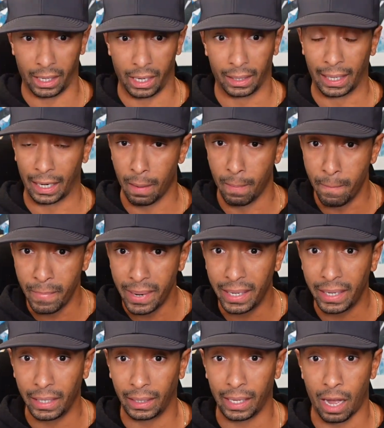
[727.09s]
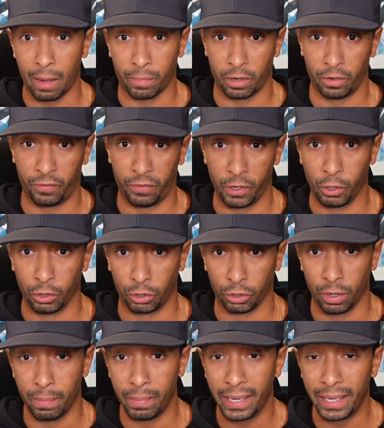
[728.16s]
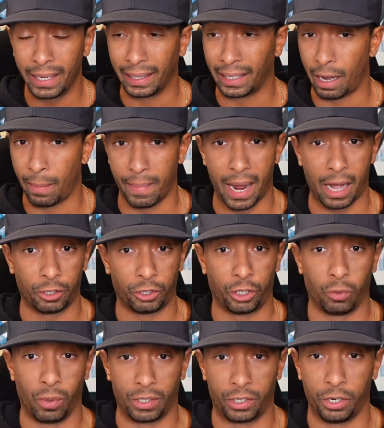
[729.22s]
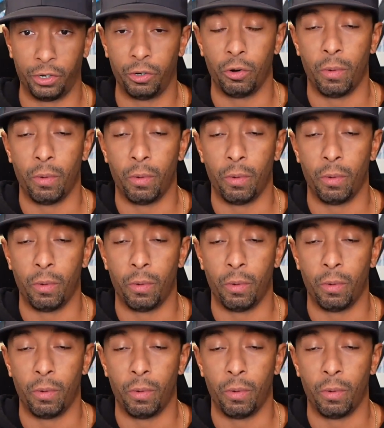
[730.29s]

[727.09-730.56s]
like immediately I'm confused or immediately I'm not sure what to do,